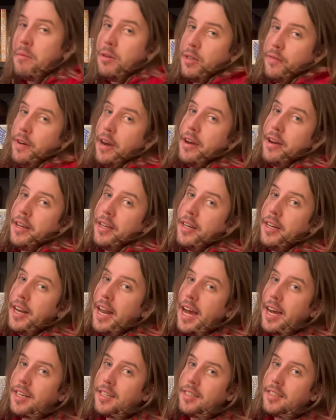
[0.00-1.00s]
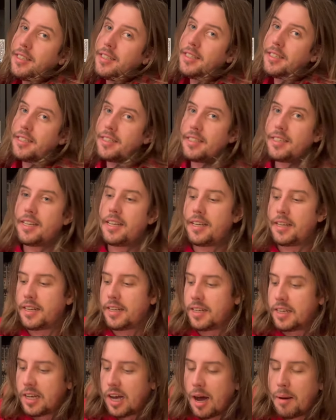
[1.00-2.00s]
is very good, actually. It
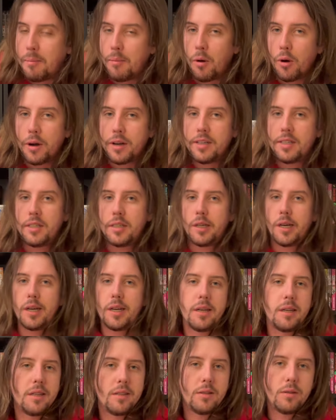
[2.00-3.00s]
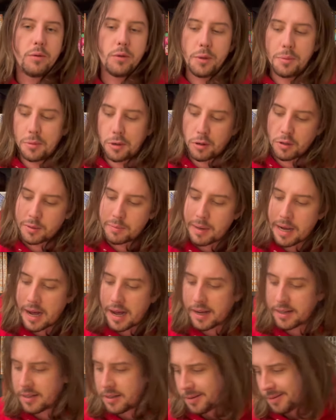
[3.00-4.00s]
got more into uh, Sugimoto's past.